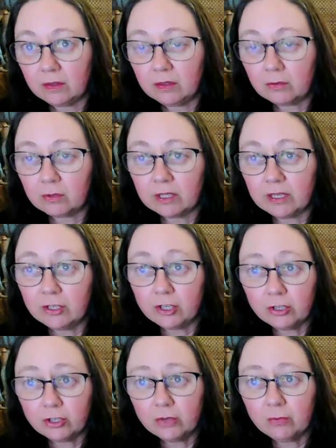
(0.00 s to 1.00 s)
The
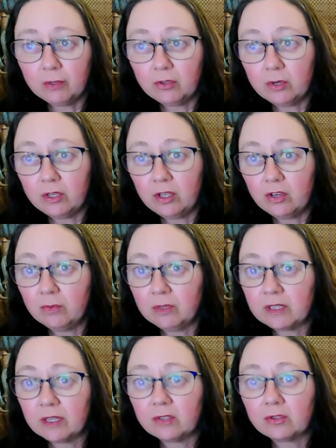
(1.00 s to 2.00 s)
relationship between
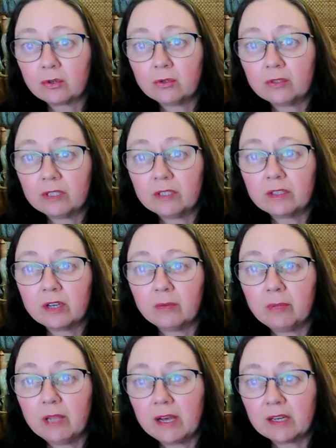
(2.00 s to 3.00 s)
humans and trolls is
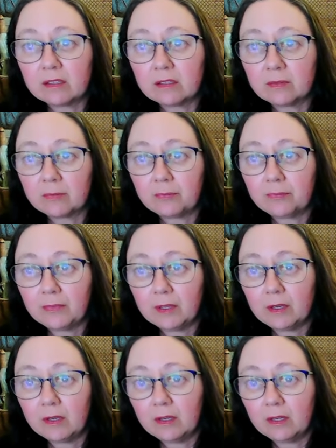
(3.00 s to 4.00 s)
complex.
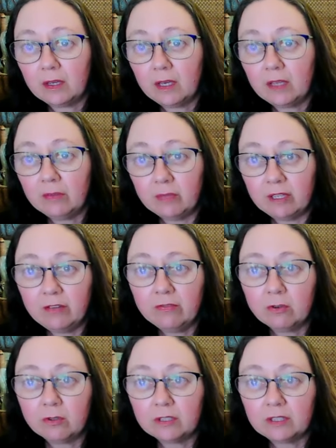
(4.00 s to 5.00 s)
In many
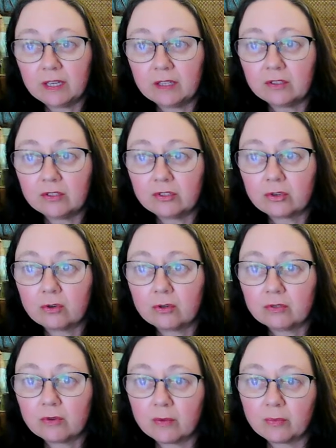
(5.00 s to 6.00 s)
folk tales,
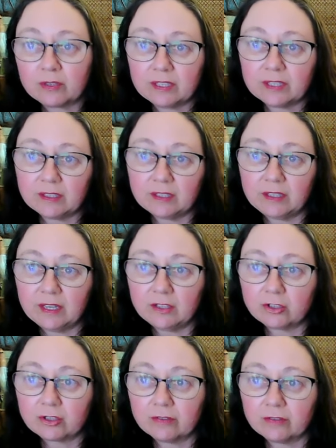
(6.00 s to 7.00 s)
trolls represent the
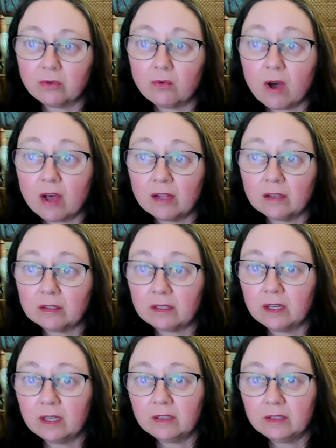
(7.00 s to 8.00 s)
dangers of the wild,
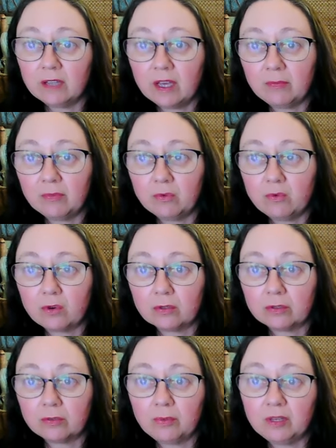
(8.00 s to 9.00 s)
untamed
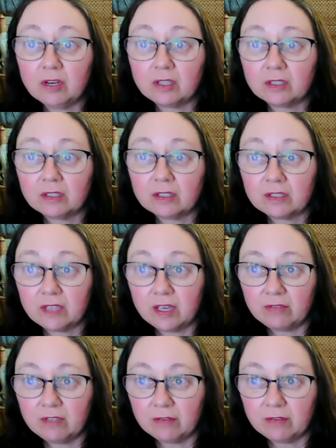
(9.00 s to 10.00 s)
world beyond the
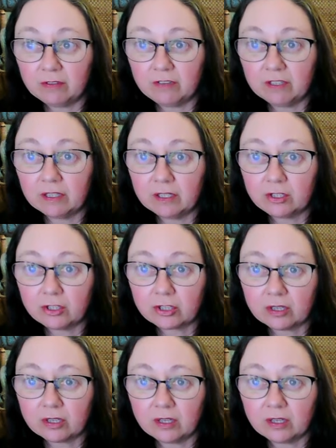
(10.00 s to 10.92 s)
safety of the village.